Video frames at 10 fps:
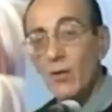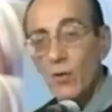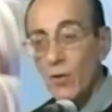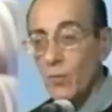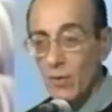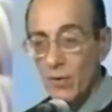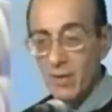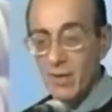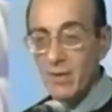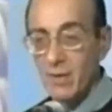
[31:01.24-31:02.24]
your
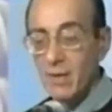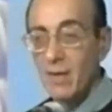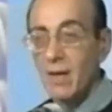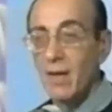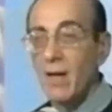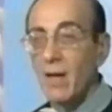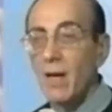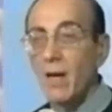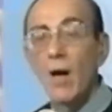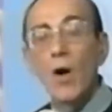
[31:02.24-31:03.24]
work.
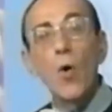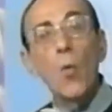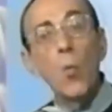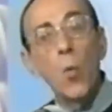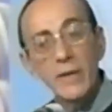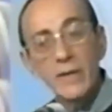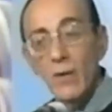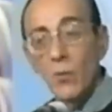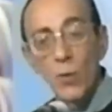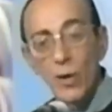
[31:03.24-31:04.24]

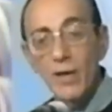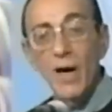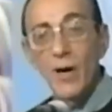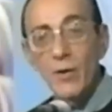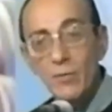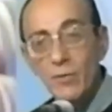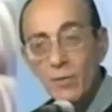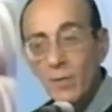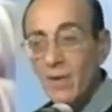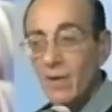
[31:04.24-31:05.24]
What work are you
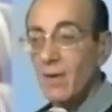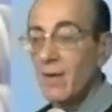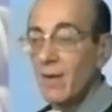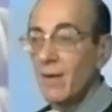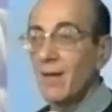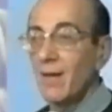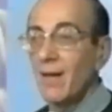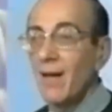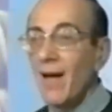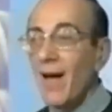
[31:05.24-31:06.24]
doing?
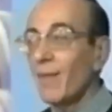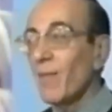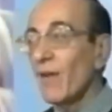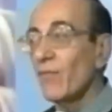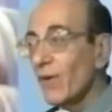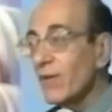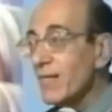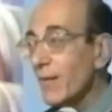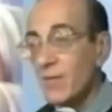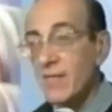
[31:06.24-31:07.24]
and my
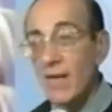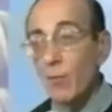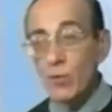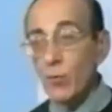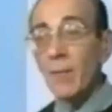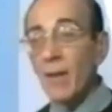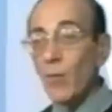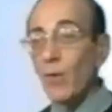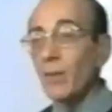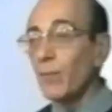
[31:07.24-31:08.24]
first thing was to say, well, Swami,
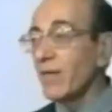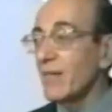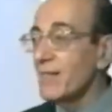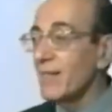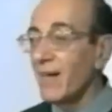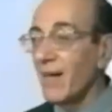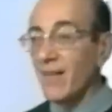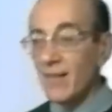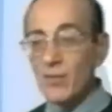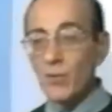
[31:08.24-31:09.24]
I want to bring these,
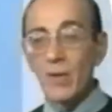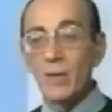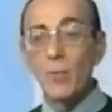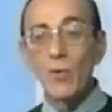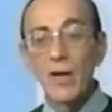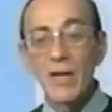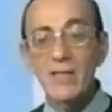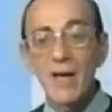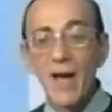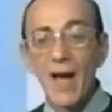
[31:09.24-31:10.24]
uh, these 20
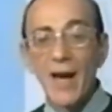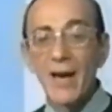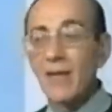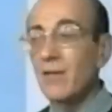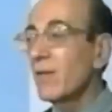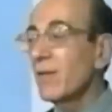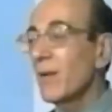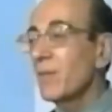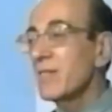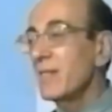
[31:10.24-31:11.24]
boys. And I knew that
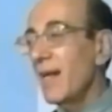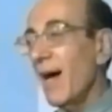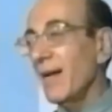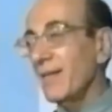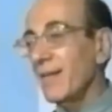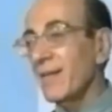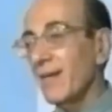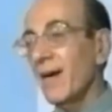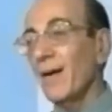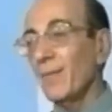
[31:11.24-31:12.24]
that was not the
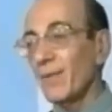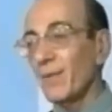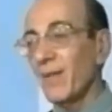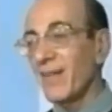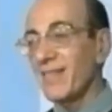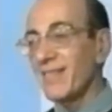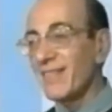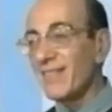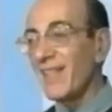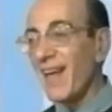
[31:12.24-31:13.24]
time or the place to
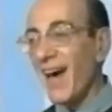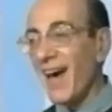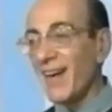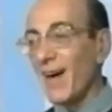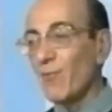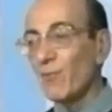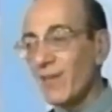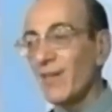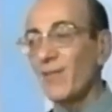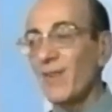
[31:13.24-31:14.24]
do that. And I
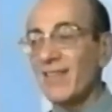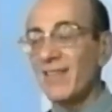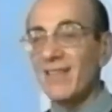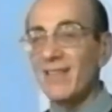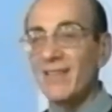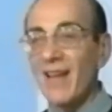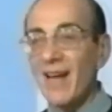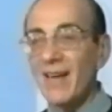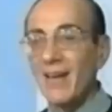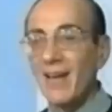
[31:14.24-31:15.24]
really wanted to do
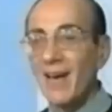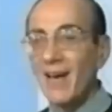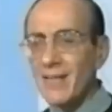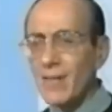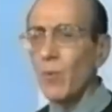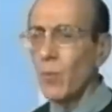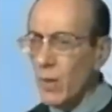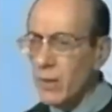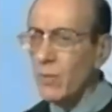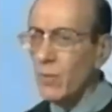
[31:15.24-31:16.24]
that. And he said, well,
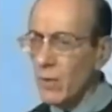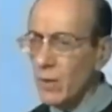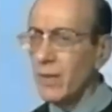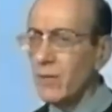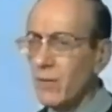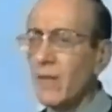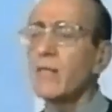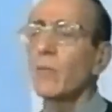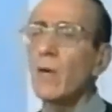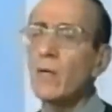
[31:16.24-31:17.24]
what work are you doing? I
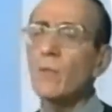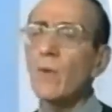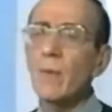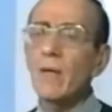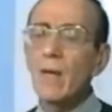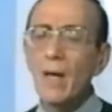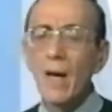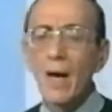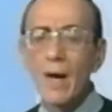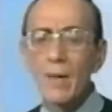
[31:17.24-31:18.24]
said, well, Swami,
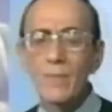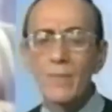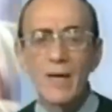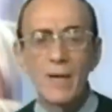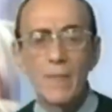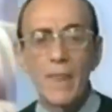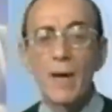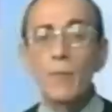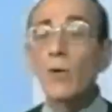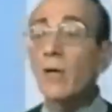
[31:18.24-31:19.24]
I'm, um,
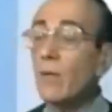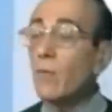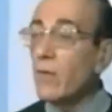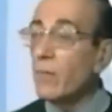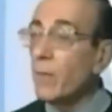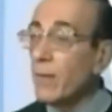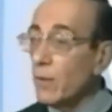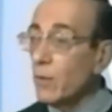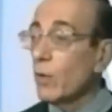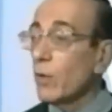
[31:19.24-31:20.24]
I'm working with
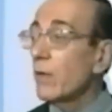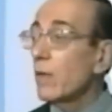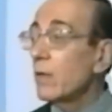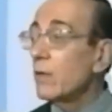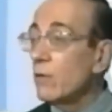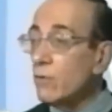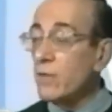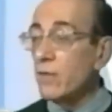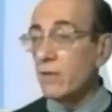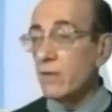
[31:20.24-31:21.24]
people who are new
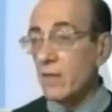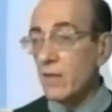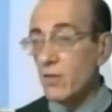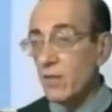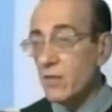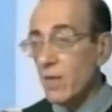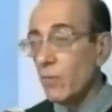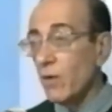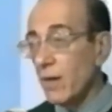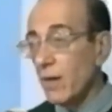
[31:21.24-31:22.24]
to your teachings.
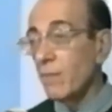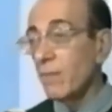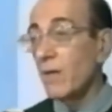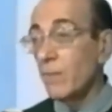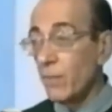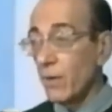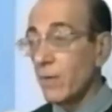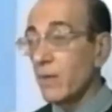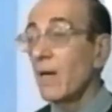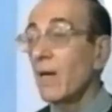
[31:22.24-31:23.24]
I'm running in my
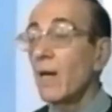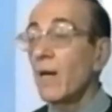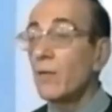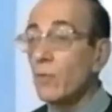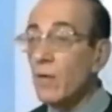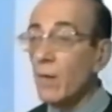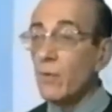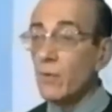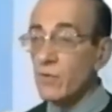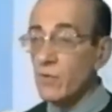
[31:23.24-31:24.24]
apartment
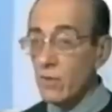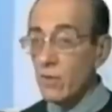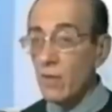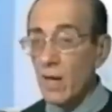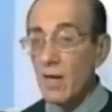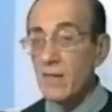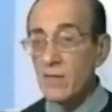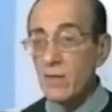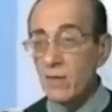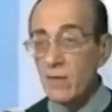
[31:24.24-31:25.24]
newcomers uh,
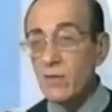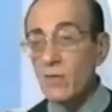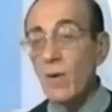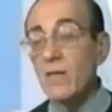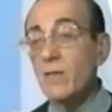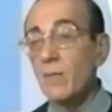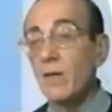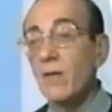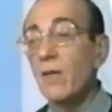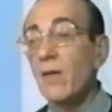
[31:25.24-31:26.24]
series twice a
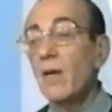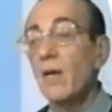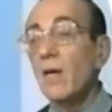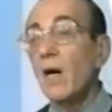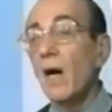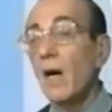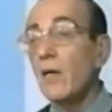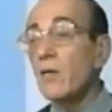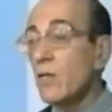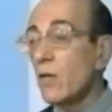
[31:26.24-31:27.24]
month
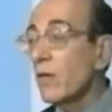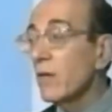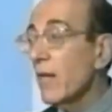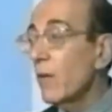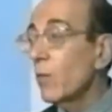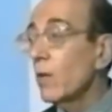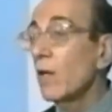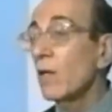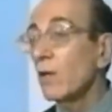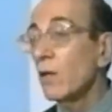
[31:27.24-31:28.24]
uh, so that they
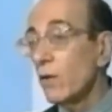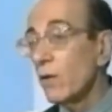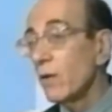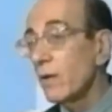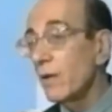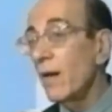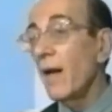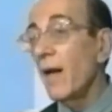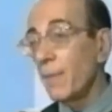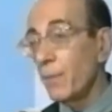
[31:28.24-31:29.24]
will learn
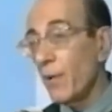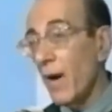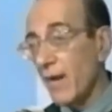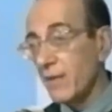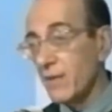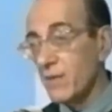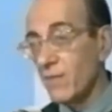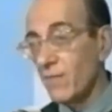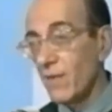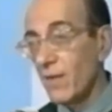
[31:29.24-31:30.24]
and practice.